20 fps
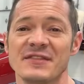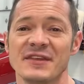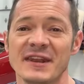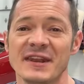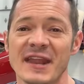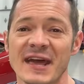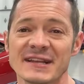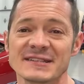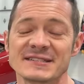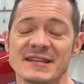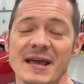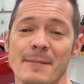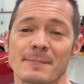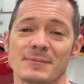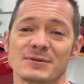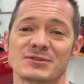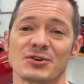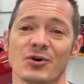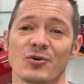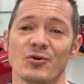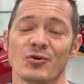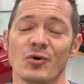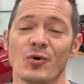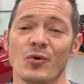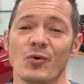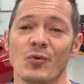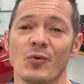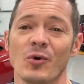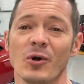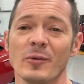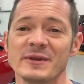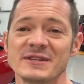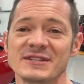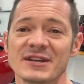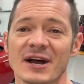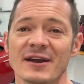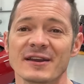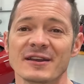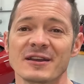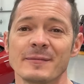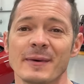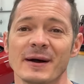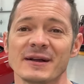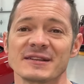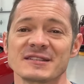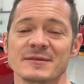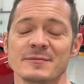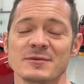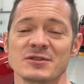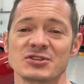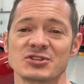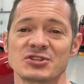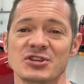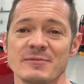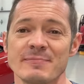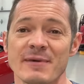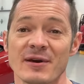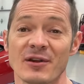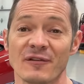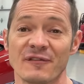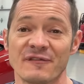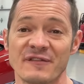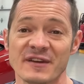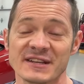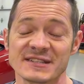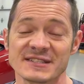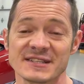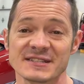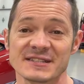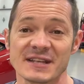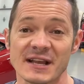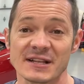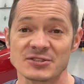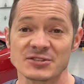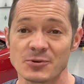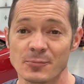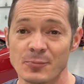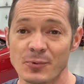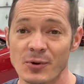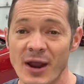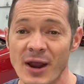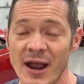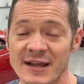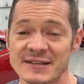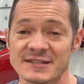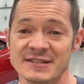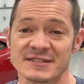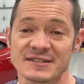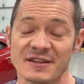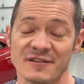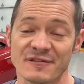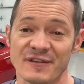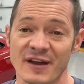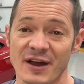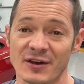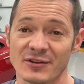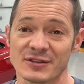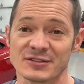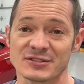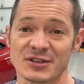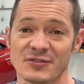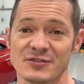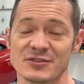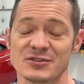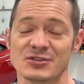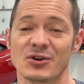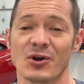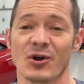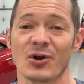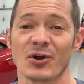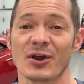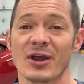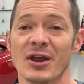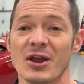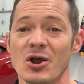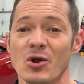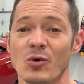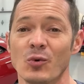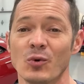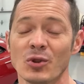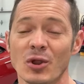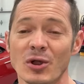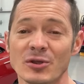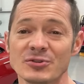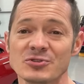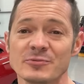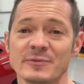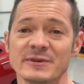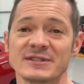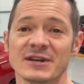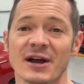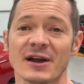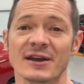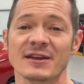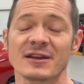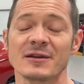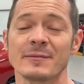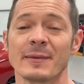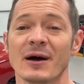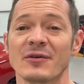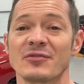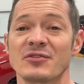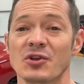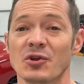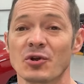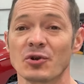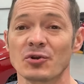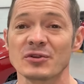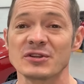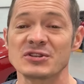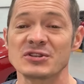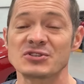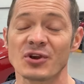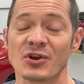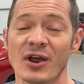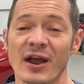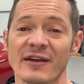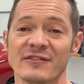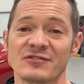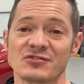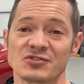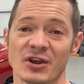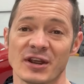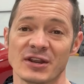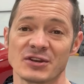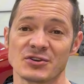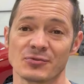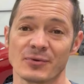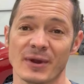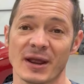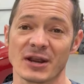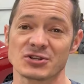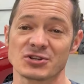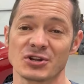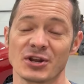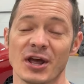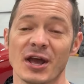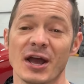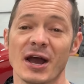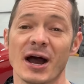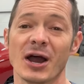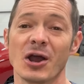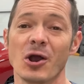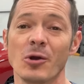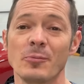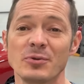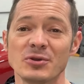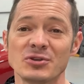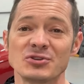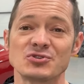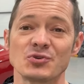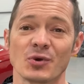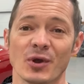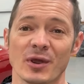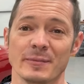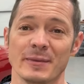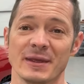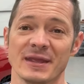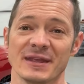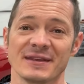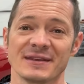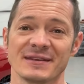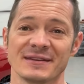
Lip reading: the next episode, we'll be talking about some of the sheet metal fixes and surprises that found us on this car. We'll also be talking about the early drivetrain direction. I hope you can join me.